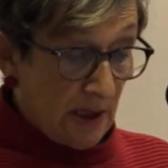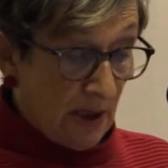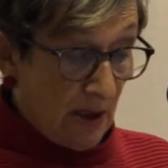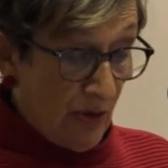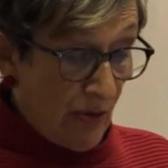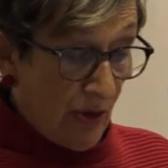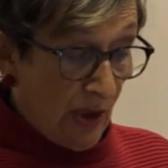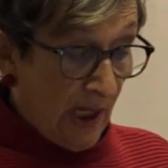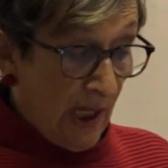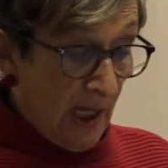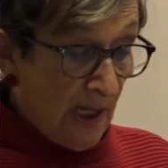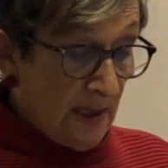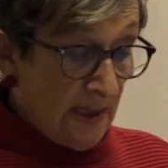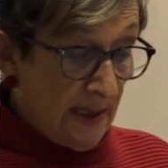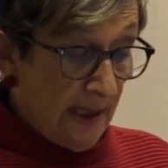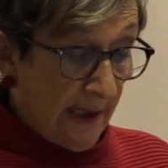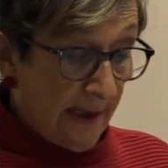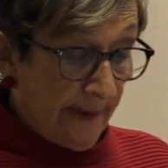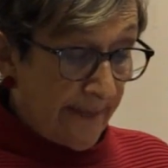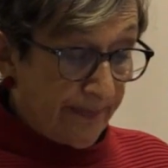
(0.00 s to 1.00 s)
excluding
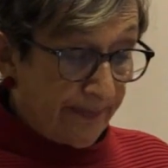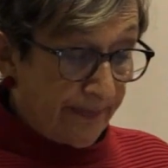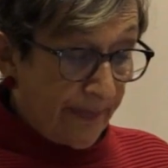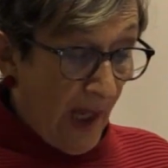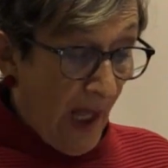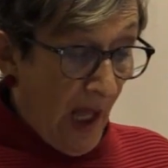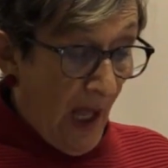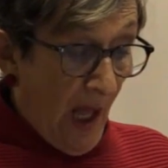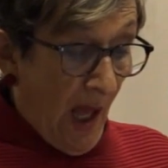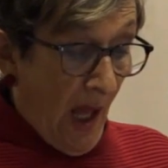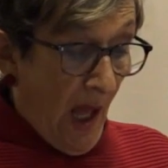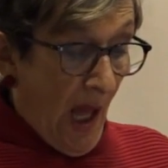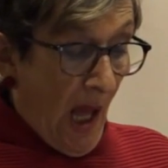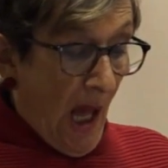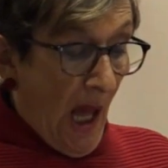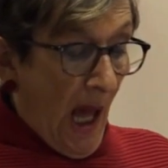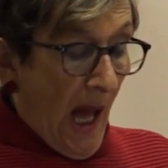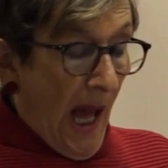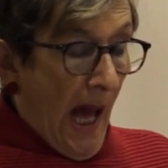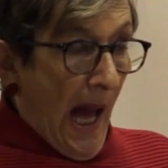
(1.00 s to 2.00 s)
India.
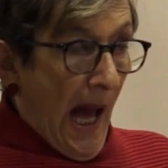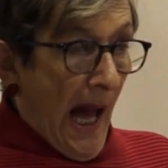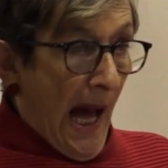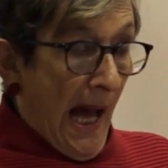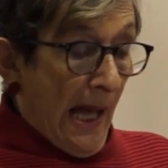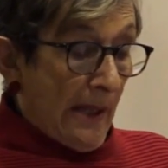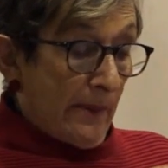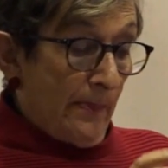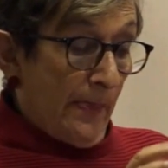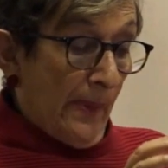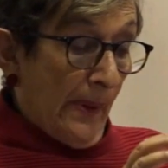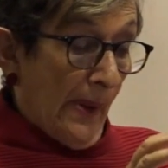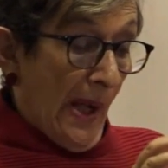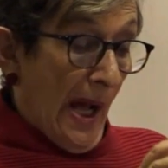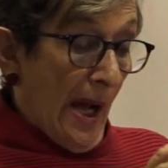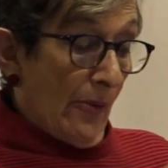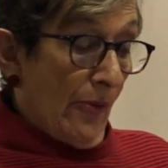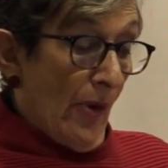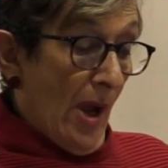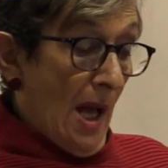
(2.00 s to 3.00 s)
And
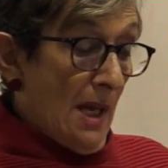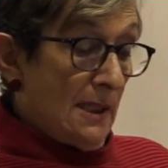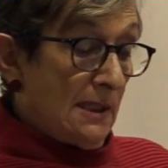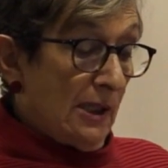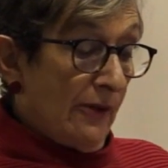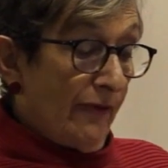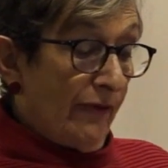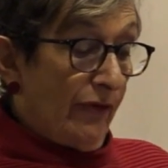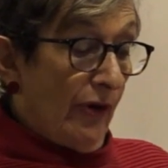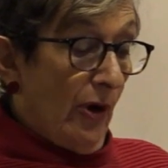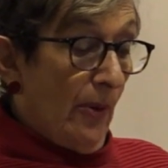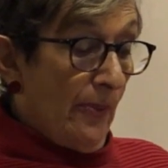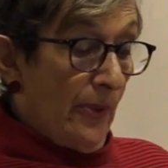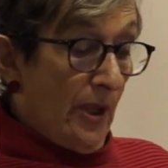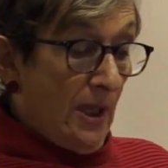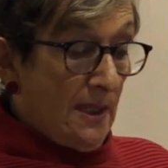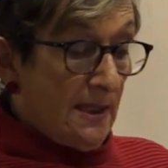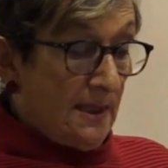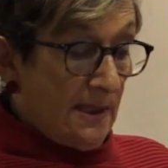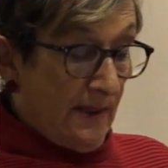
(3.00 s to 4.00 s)
arising
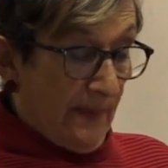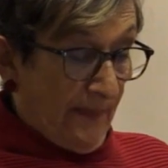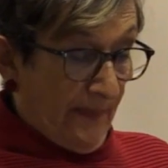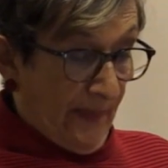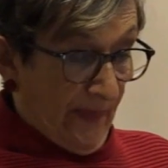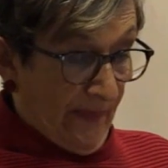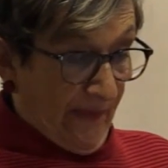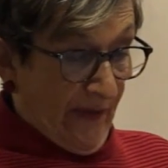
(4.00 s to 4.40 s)
from this